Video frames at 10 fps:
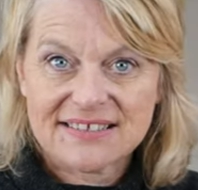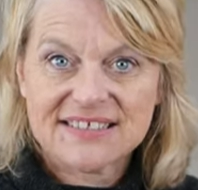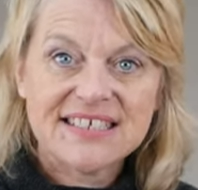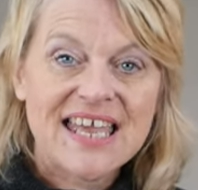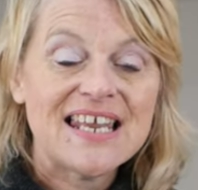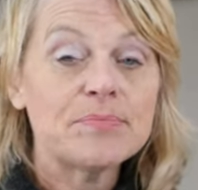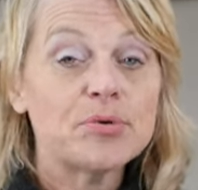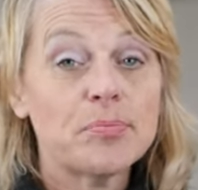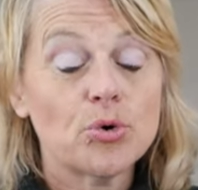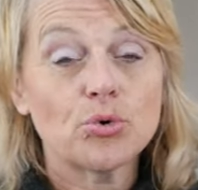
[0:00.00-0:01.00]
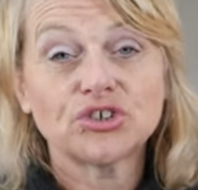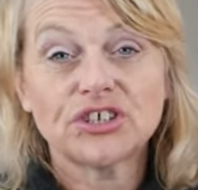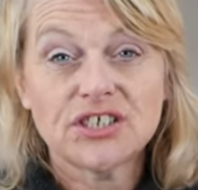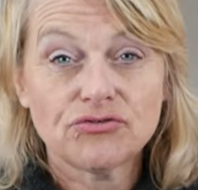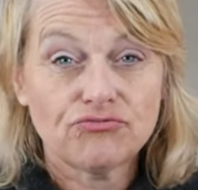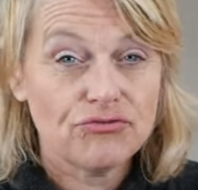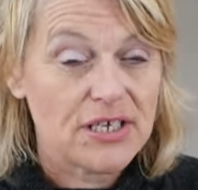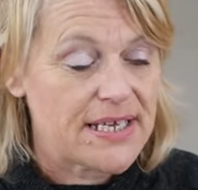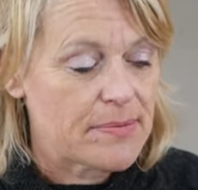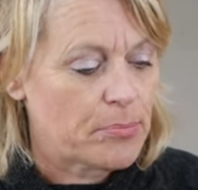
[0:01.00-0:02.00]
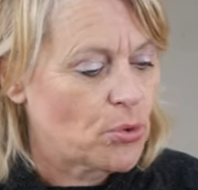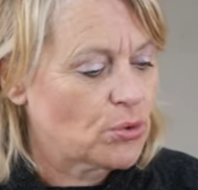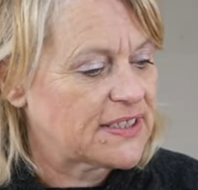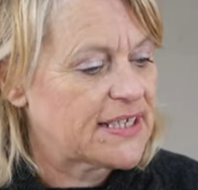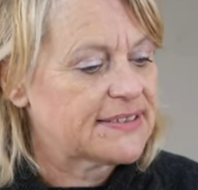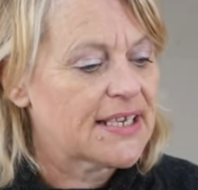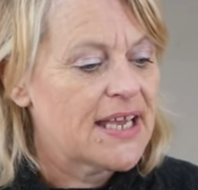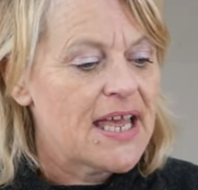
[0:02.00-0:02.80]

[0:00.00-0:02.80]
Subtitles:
Scale and proportion is really important.